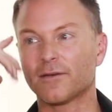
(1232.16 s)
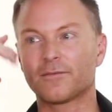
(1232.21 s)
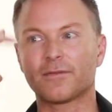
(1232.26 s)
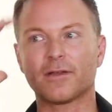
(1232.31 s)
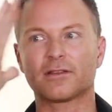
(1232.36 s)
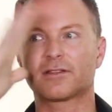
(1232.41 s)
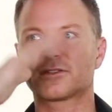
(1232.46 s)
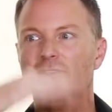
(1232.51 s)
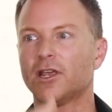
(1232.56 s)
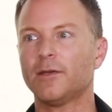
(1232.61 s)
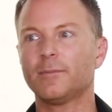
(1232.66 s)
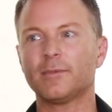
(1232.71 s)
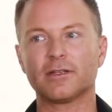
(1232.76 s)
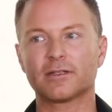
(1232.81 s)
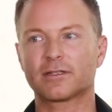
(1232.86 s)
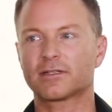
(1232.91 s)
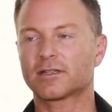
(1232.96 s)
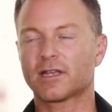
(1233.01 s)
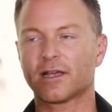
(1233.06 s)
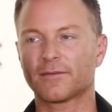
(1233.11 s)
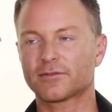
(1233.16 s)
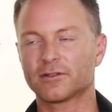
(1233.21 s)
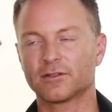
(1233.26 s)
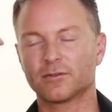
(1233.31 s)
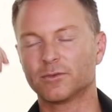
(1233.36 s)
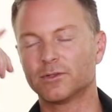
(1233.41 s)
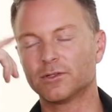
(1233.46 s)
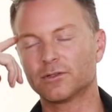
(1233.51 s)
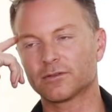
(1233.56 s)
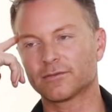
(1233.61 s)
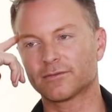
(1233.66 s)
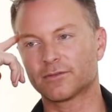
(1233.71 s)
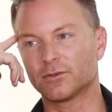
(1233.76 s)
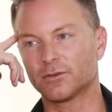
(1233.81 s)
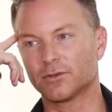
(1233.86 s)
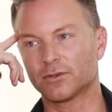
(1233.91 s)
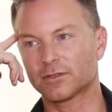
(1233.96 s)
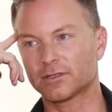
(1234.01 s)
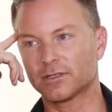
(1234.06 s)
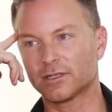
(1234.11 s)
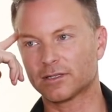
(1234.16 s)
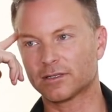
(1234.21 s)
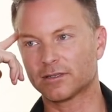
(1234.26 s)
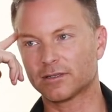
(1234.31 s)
I've had so many scuffs on the wheels, of course, like